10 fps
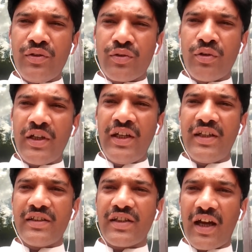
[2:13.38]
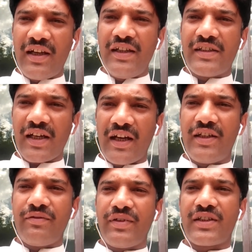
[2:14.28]
So it is highly
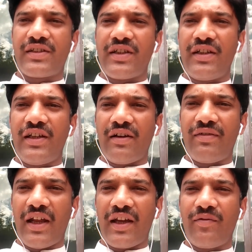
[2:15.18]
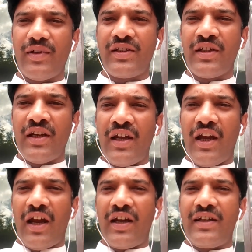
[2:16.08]
scientific study of language,
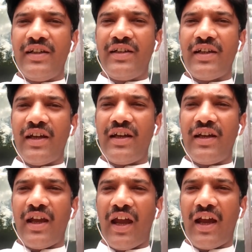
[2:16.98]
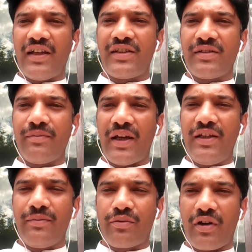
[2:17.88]
and it has
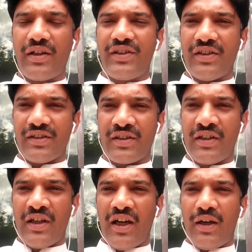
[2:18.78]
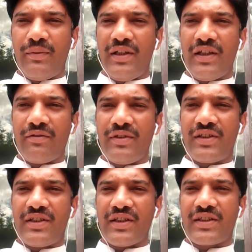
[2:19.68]
many branches. I mean,
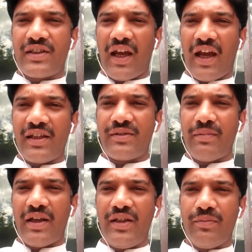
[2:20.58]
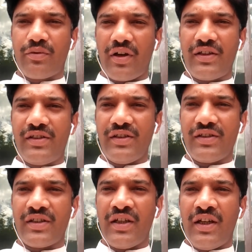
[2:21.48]
linguistics has many
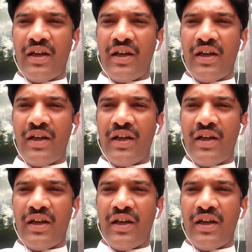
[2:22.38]
branches,